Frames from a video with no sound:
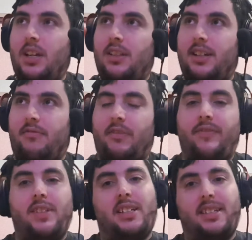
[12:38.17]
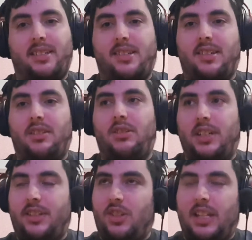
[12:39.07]
that are reflecting
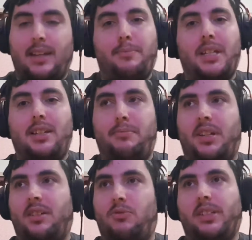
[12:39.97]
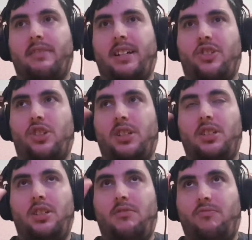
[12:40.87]
sunlight, so they appear pink when they're actually